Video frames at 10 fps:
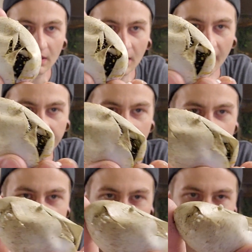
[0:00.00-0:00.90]
I find
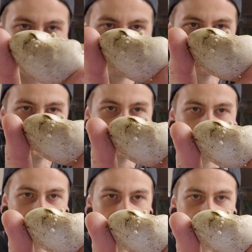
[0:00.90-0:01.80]
these guys aren't really that
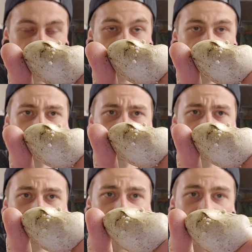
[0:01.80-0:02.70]
hard to breed. You just
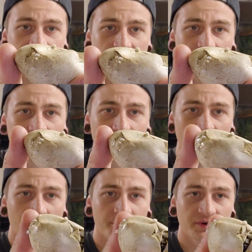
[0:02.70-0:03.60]
have to set them up
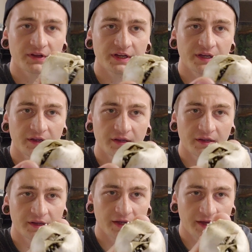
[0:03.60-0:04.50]
properly.
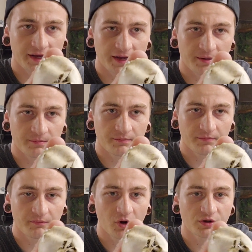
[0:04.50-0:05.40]

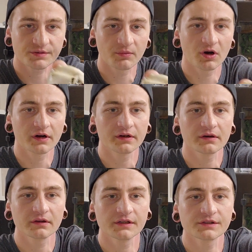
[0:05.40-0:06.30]
Most
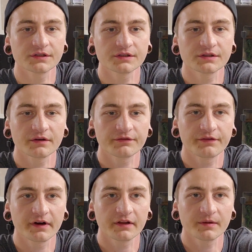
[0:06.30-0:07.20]
monitor lizards are
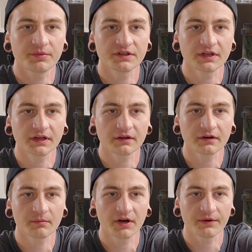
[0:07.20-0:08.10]
fairly particular
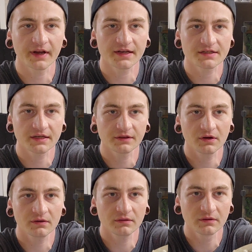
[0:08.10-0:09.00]
about nesting
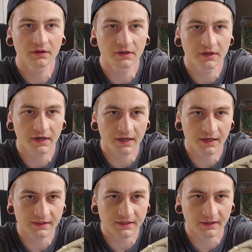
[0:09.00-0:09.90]
though.
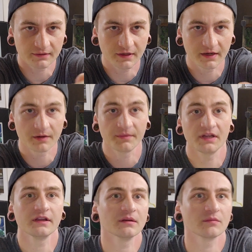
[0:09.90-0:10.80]
It's like a
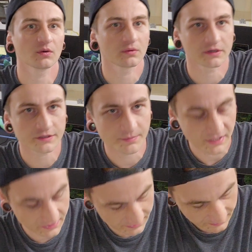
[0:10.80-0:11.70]
chameleon but worse
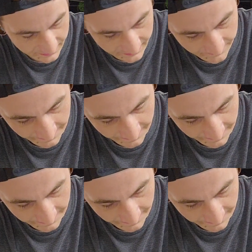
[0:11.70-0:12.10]
basically,